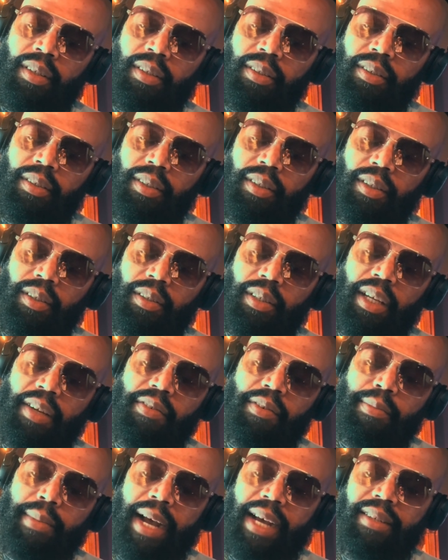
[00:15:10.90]
you know,
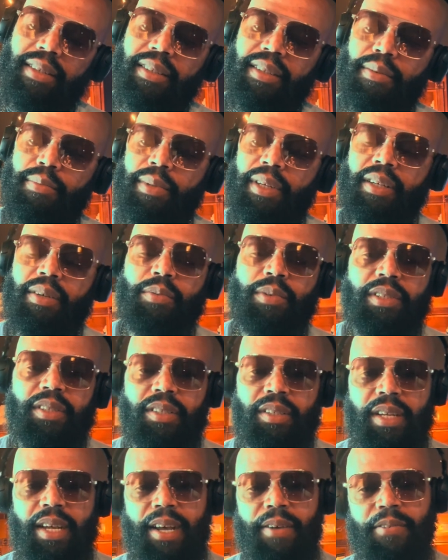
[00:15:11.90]
even masculine men, we
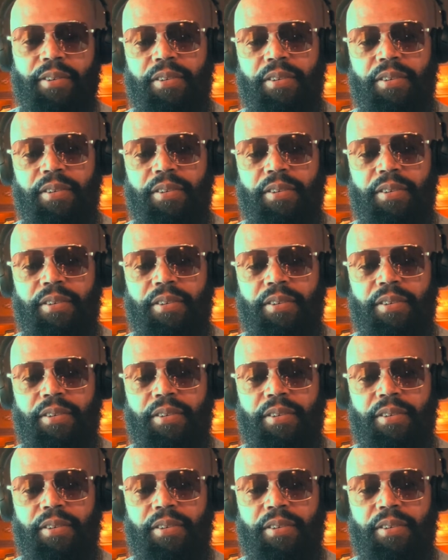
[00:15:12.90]
still have